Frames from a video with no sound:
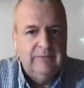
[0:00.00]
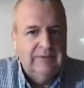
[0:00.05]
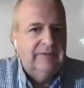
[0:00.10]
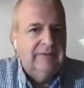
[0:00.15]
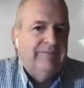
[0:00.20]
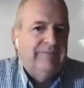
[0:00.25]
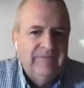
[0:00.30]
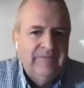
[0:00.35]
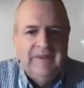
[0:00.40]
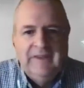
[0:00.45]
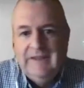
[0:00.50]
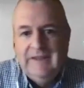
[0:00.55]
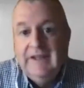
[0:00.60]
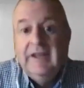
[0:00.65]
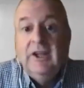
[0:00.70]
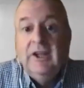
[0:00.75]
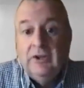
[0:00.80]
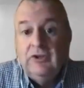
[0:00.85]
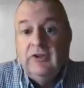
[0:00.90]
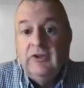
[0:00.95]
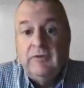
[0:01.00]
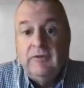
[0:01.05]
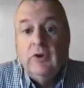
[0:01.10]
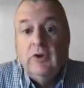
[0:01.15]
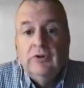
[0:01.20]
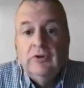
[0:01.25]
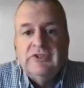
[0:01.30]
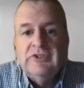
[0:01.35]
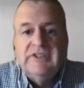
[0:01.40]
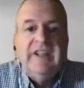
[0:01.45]
Well, if you
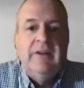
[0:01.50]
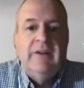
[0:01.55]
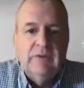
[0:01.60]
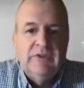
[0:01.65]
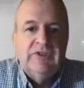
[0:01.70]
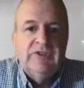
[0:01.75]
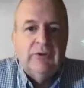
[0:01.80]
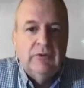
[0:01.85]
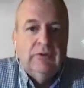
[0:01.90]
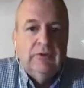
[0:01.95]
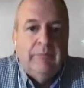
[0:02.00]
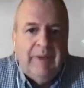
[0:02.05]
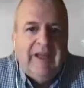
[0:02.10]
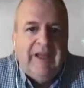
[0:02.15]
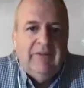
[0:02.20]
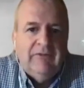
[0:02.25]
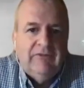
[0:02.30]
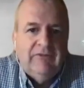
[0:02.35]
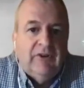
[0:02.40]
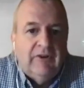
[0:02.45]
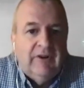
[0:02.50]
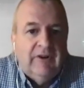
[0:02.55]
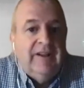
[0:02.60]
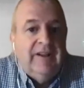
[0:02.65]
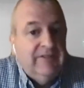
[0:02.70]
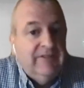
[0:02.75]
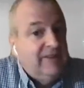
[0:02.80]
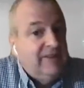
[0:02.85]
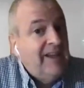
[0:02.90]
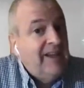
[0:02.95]
understand what solar panels are,
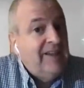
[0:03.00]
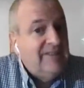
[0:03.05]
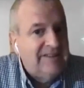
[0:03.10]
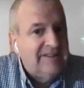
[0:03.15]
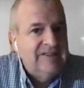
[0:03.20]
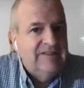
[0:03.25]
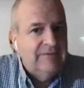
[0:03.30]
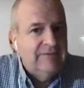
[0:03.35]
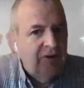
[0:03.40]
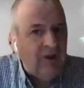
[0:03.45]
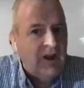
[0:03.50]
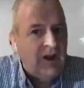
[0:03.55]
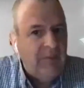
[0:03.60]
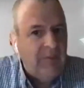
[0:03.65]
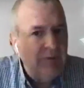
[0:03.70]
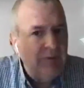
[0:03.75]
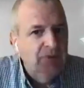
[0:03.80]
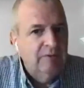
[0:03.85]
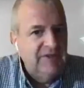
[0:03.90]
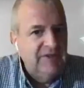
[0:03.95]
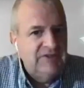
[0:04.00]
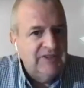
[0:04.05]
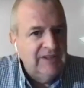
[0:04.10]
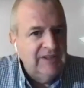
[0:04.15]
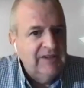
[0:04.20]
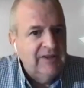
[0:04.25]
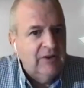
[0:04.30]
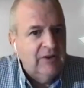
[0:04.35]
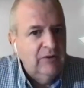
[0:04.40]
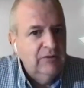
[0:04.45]
is yes, it's very high purity
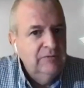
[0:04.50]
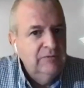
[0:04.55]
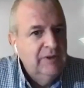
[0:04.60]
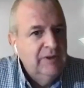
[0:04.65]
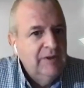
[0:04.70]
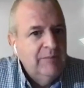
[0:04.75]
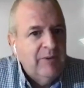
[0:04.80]
silicone,